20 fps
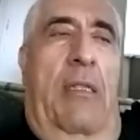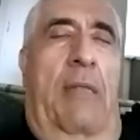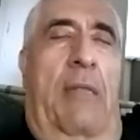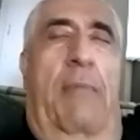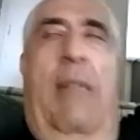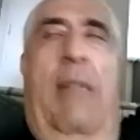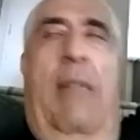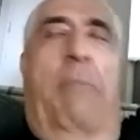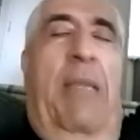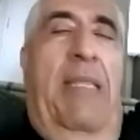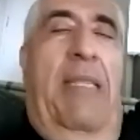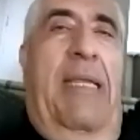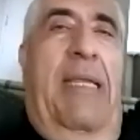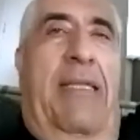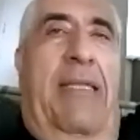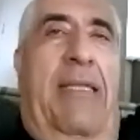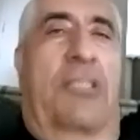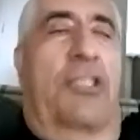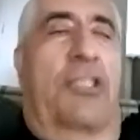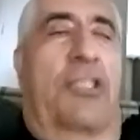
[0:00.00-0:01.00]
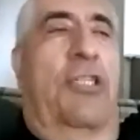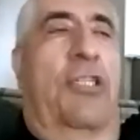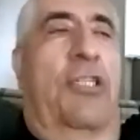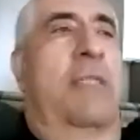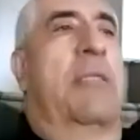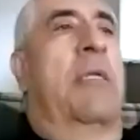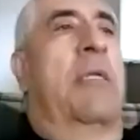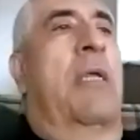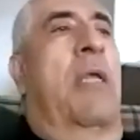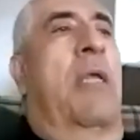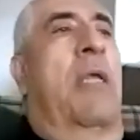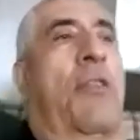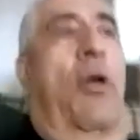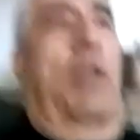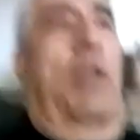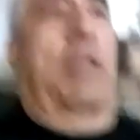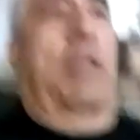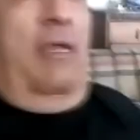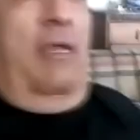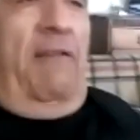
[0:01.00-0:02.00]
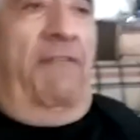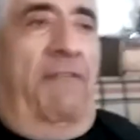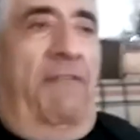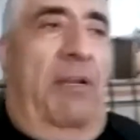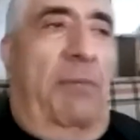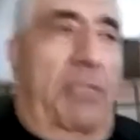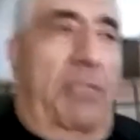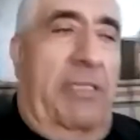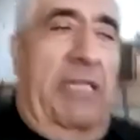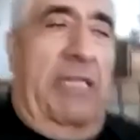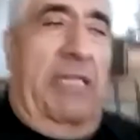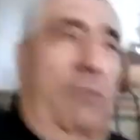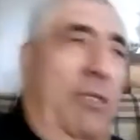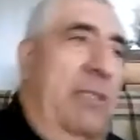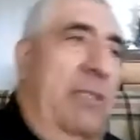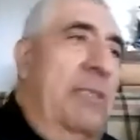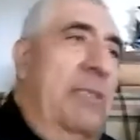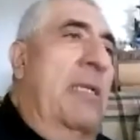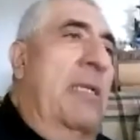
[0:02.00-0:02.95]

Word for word: like by the kitchen, the only available table.